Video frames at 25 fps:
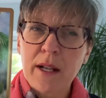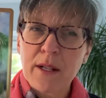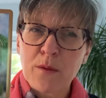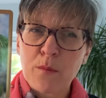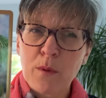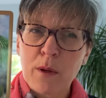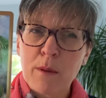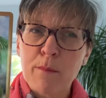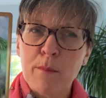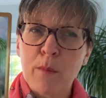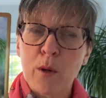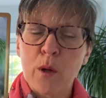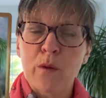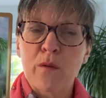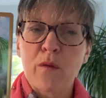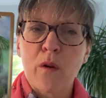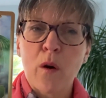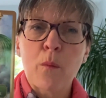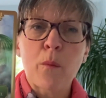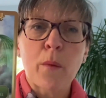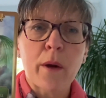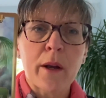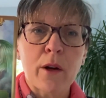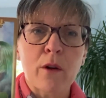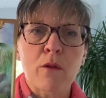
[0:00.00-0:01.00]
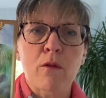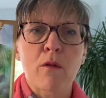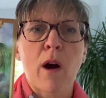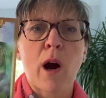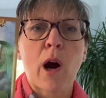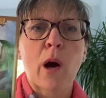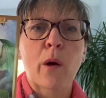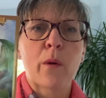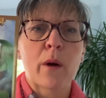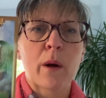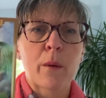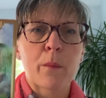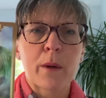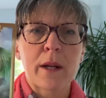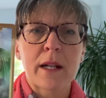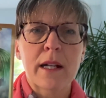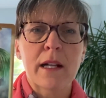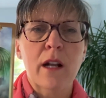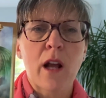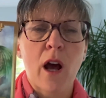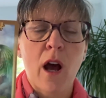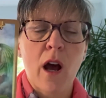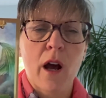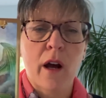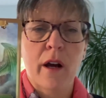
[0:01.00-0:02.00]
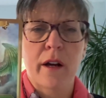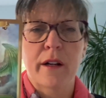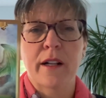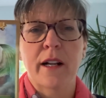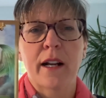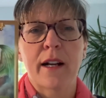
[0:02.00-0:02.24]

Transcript: as we move on, we grow and we learn.